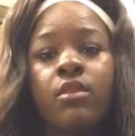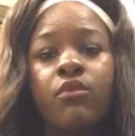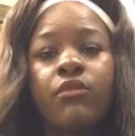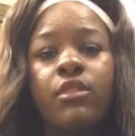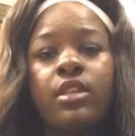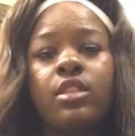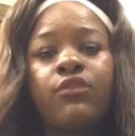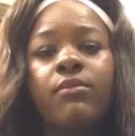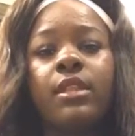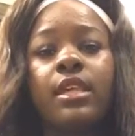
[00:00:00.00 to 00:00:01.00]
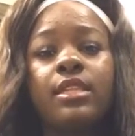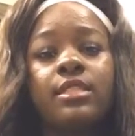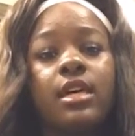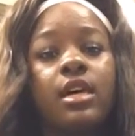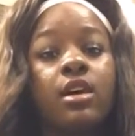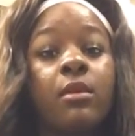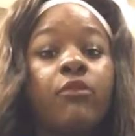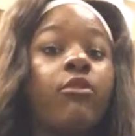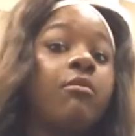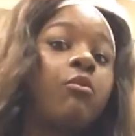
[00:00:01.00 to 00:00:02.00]
reflected from the inside, coming
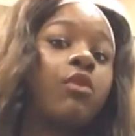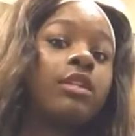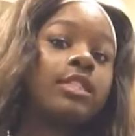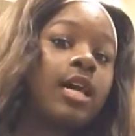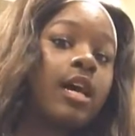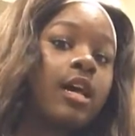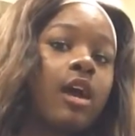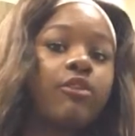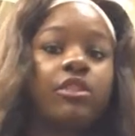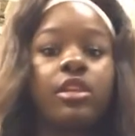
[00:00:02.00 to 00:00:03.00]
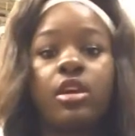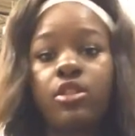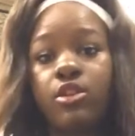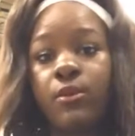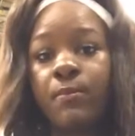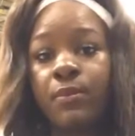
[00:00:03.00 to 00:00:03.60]
from one side out the other.